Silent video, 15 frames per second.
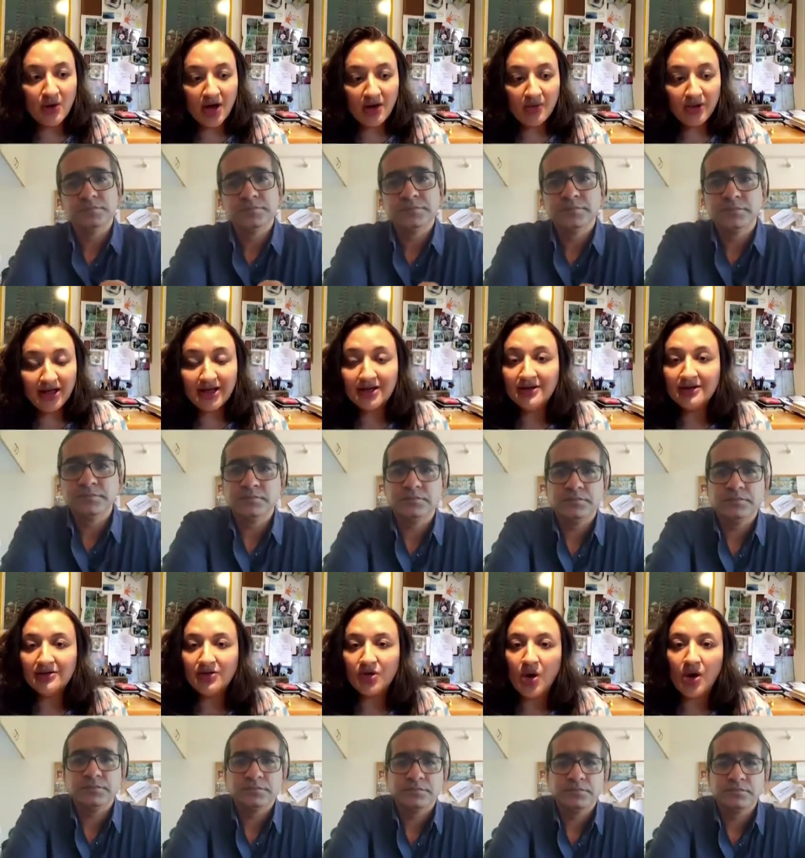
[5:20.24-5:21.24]
Speaker 1: So uh, we
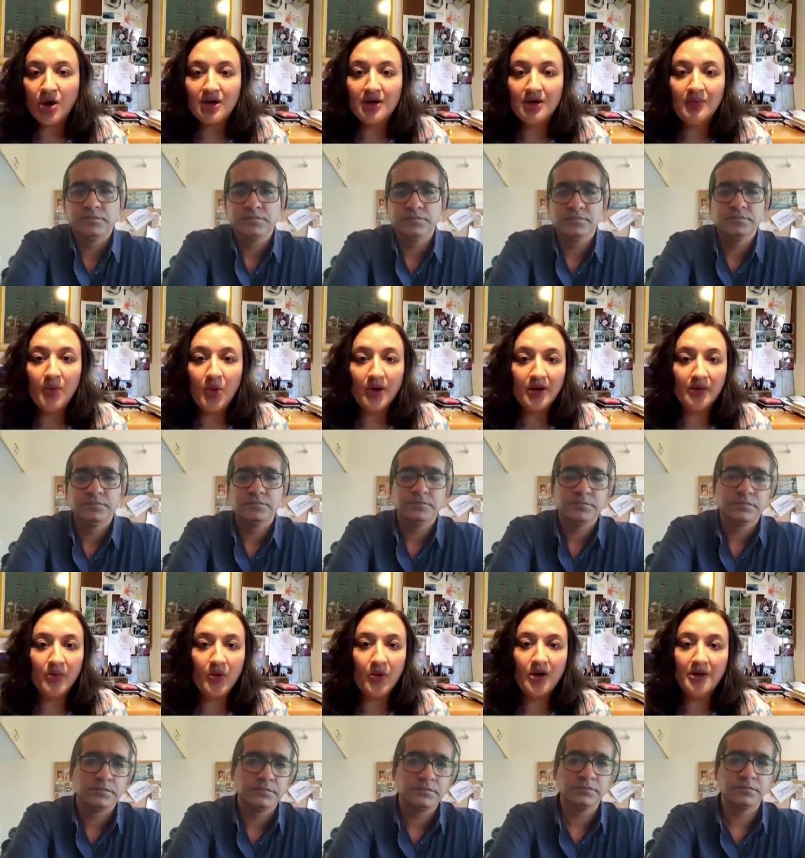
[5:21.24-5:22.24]
can talk
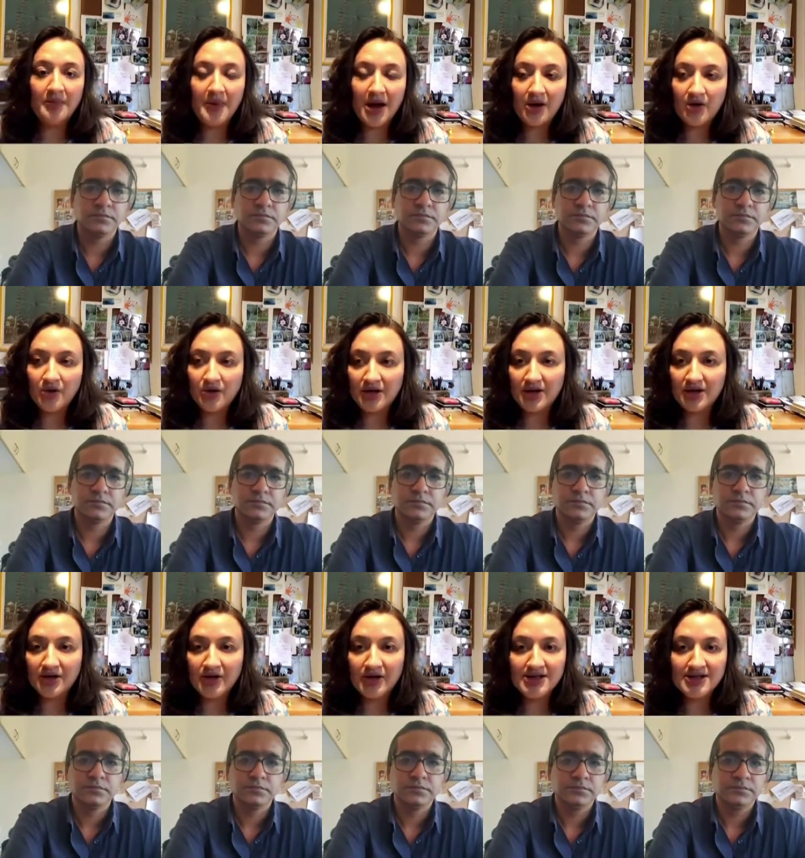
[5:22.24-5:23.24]
more and more
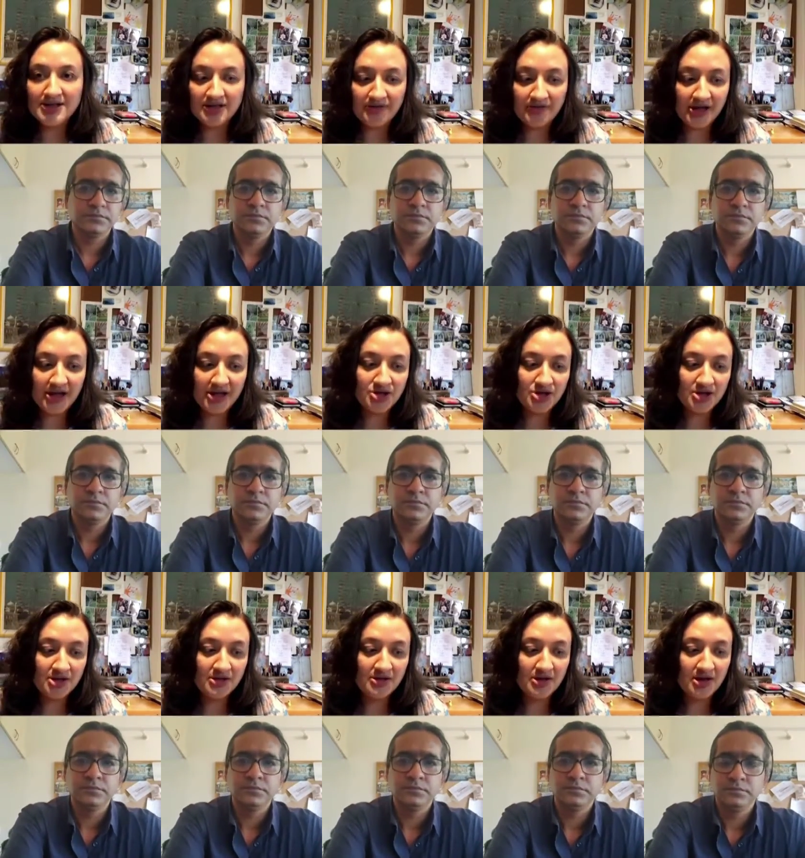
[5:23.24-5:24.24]
about uh, green
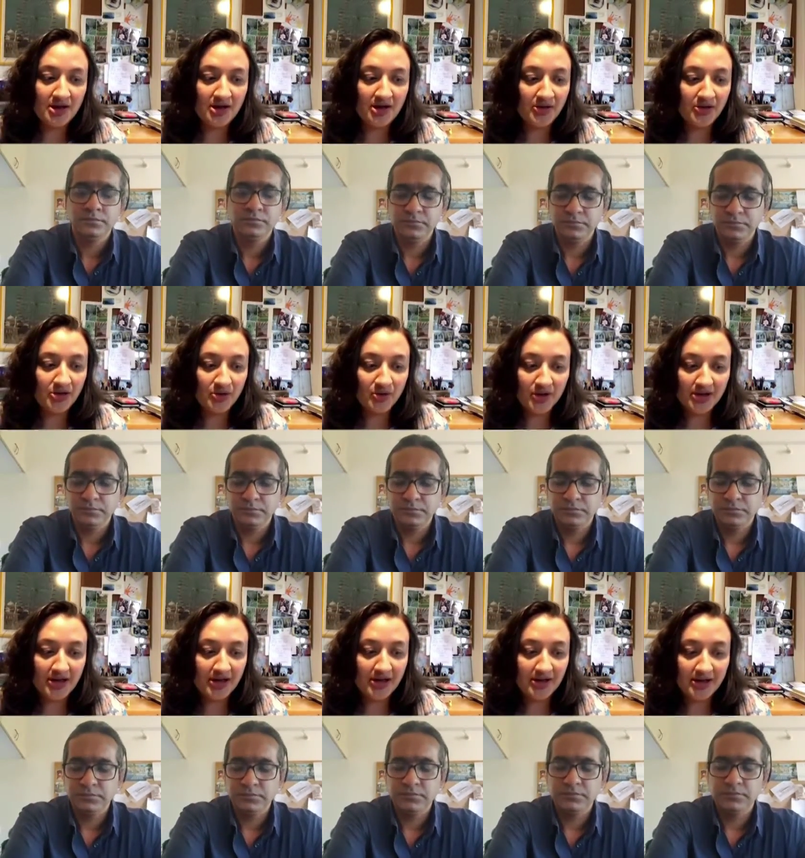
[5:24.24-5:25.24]
certification. Uh,
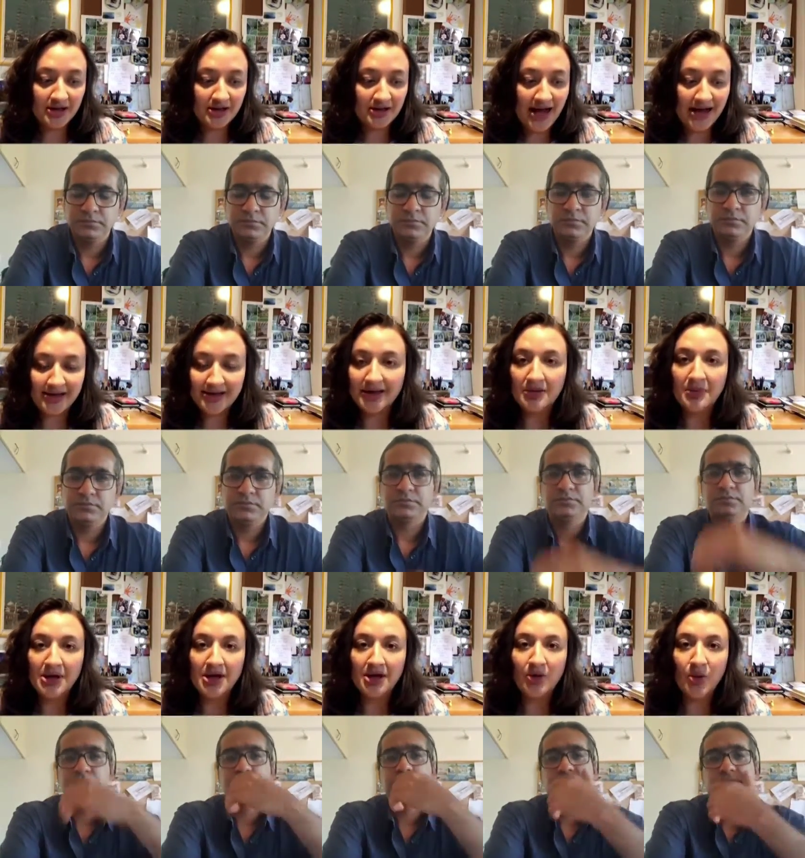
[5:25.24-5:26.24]
you know, it, it,
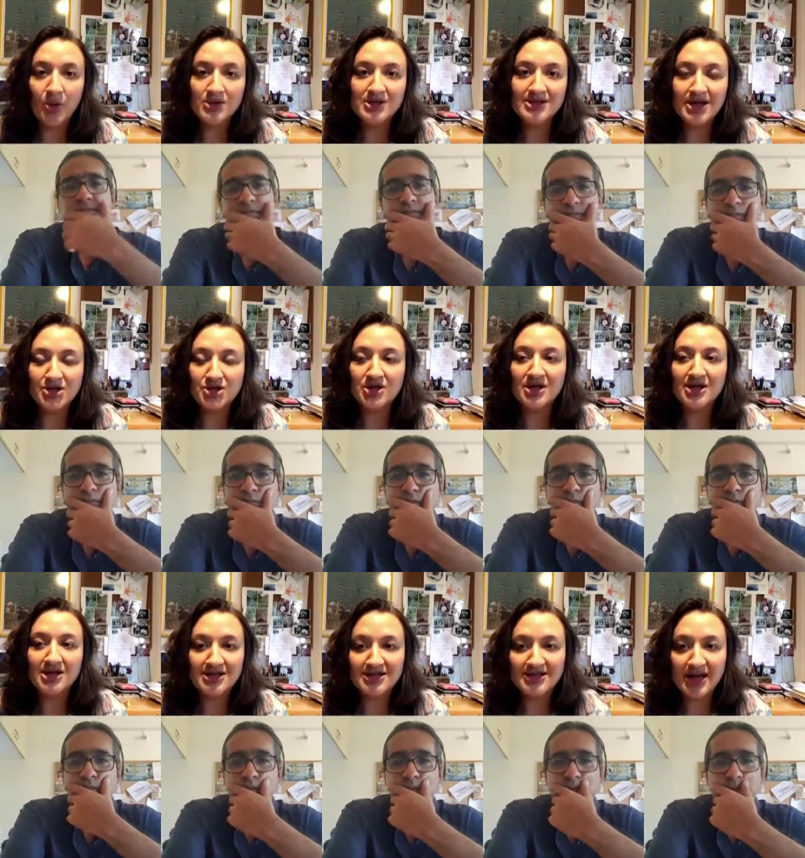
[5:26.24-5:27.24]
that can be a whole
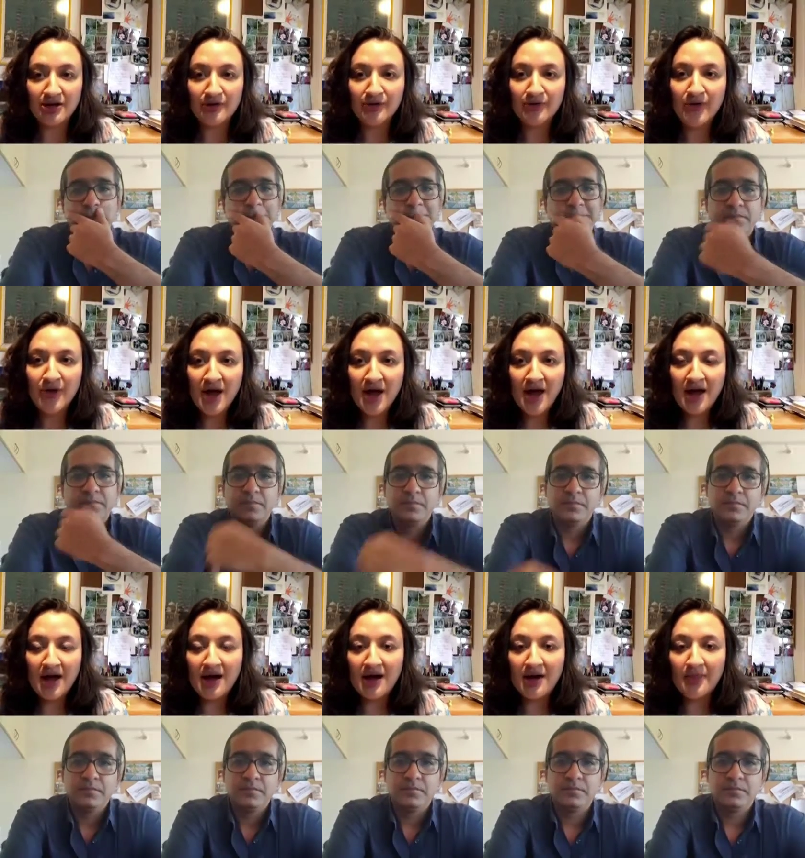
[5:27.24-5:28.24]
session in itself.
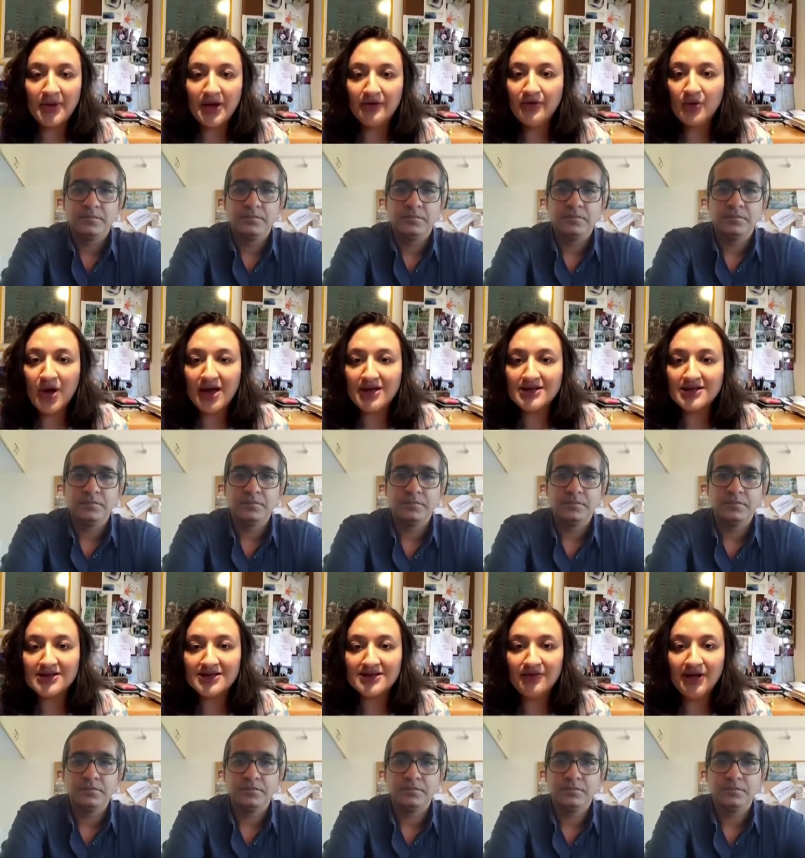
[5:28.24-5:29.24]
Um, if you
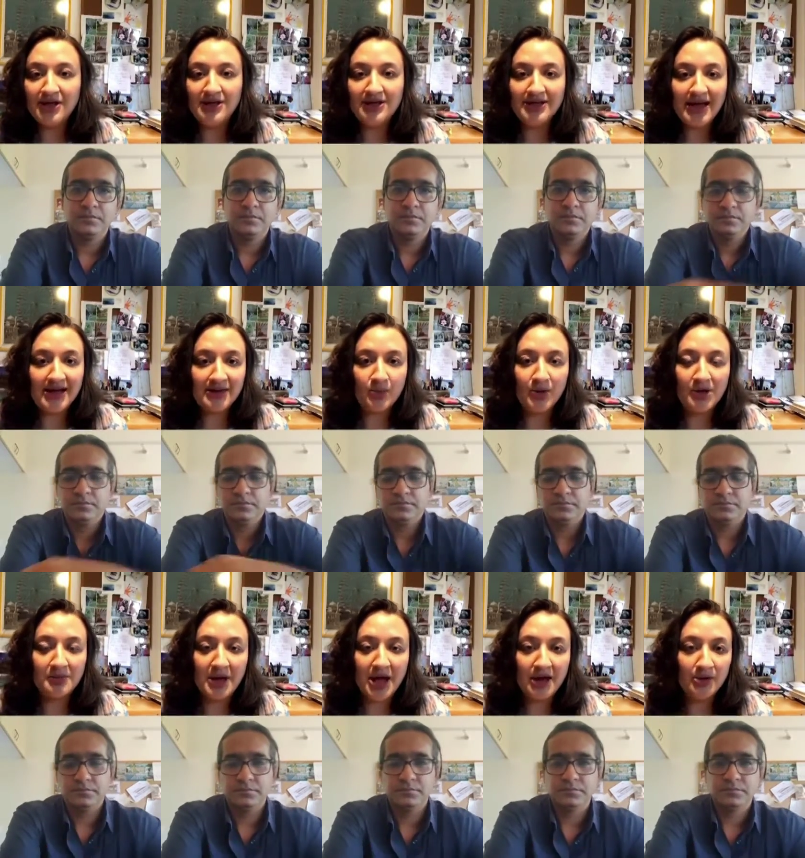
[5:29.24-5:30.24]
guys feel
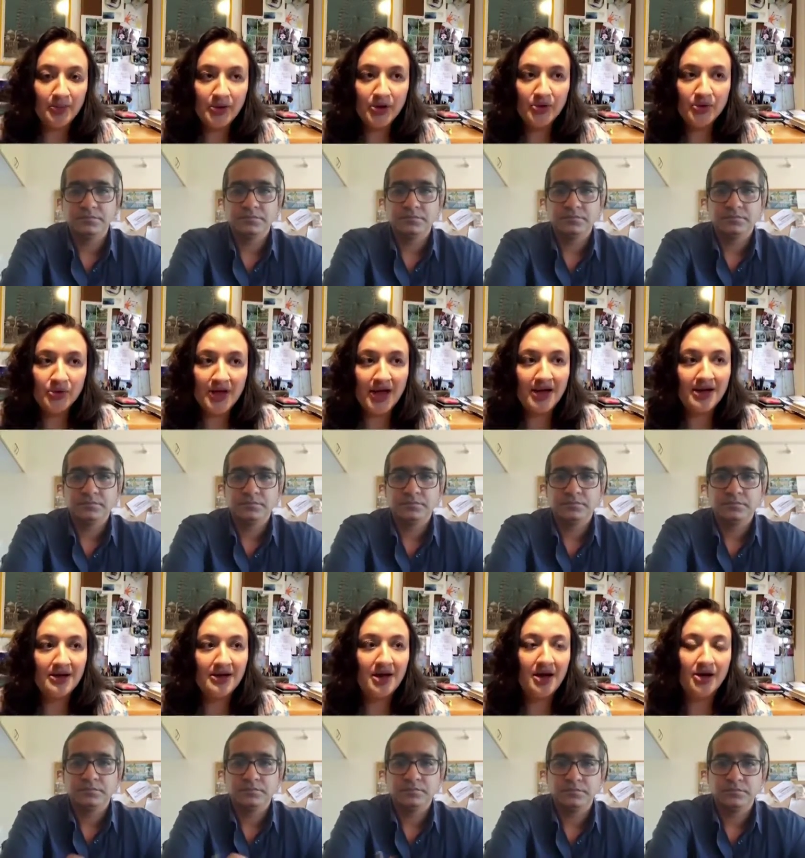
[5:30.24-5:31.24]
that will help you,
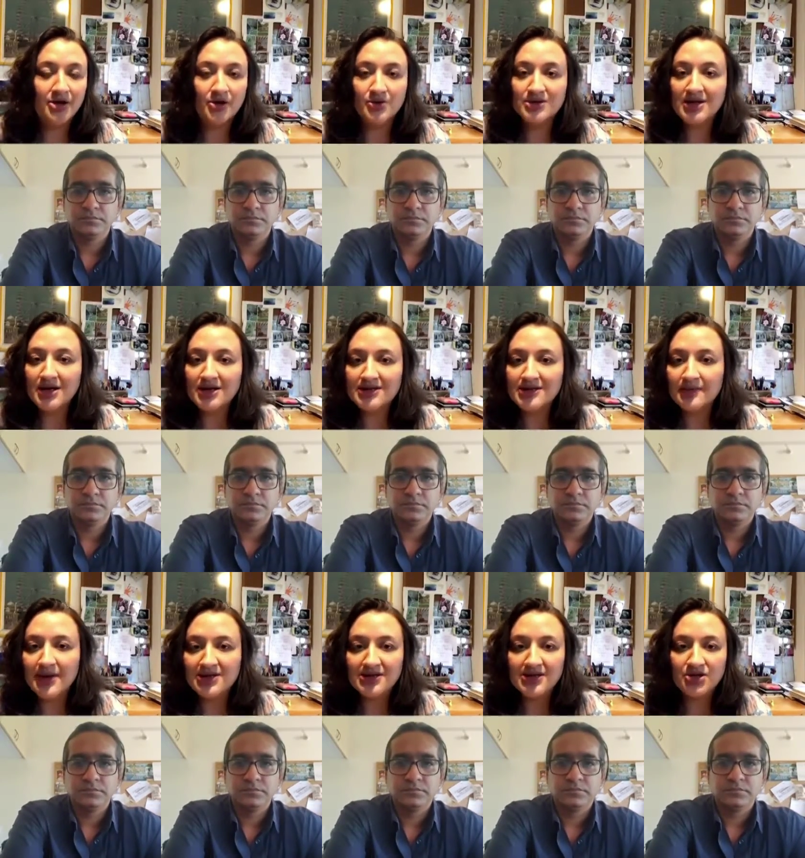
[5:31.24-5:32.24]
then, uh, you know,
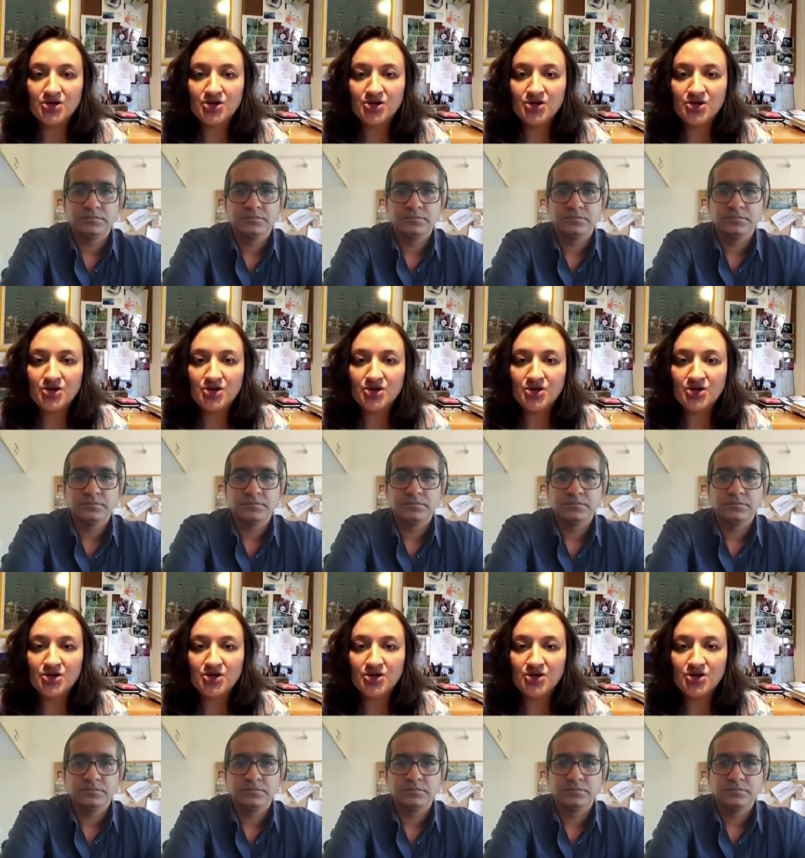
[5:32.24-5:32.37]
send us a